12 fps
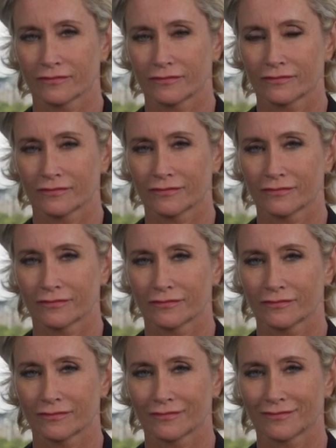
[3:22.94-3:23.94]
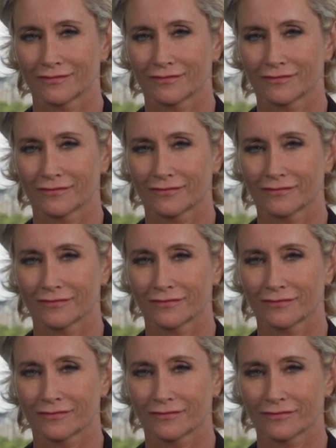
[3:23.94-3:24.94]

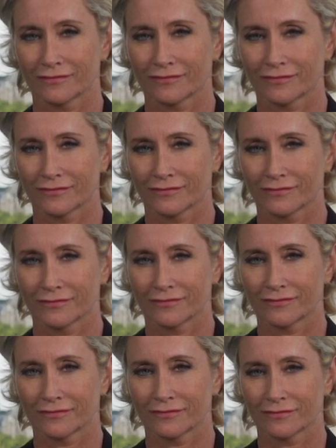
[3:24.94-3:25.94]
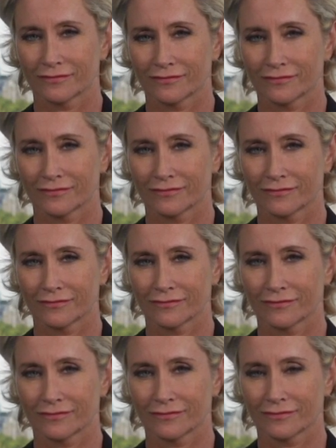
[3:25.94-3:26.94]

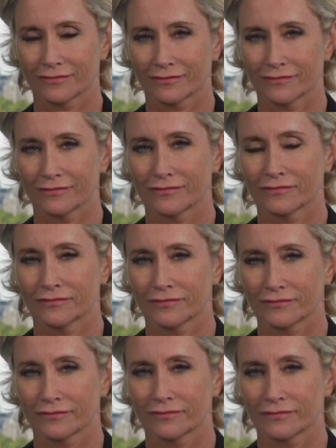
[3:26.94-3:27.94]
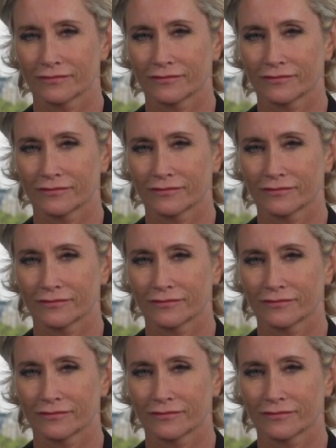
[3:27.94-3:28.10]
(silent)